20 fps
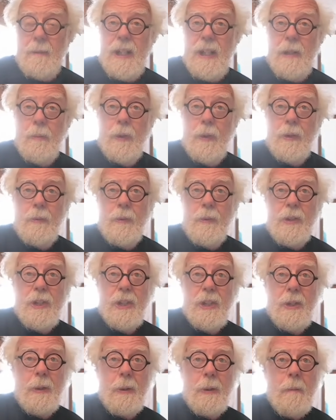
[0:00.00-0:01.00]
In World War
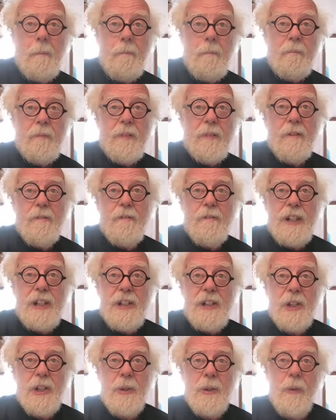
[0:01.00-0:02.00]
II,
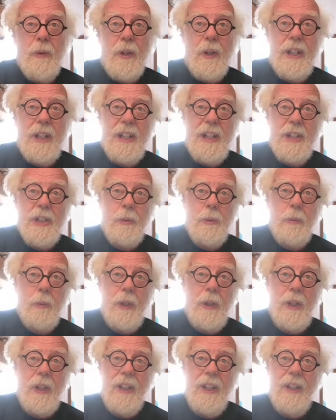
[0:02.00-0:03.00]
V2 rockets
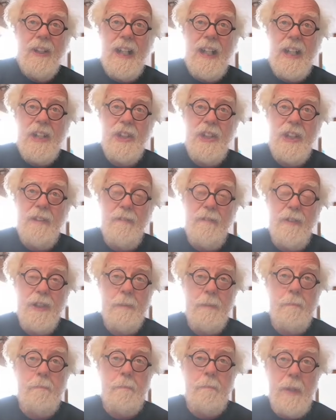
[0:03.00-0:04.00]
were actually the
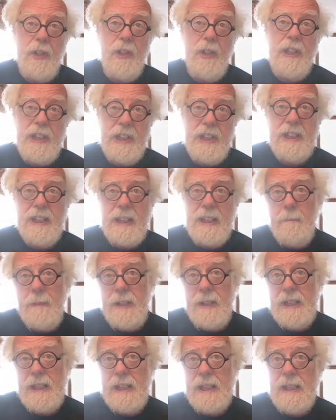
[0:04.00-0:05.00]
first ballistic
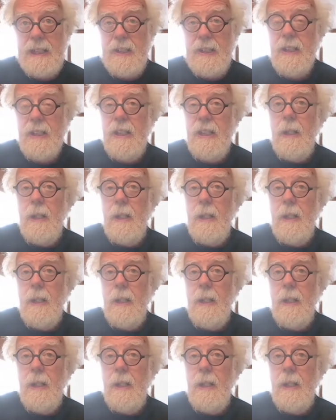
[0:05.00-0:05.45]
missile,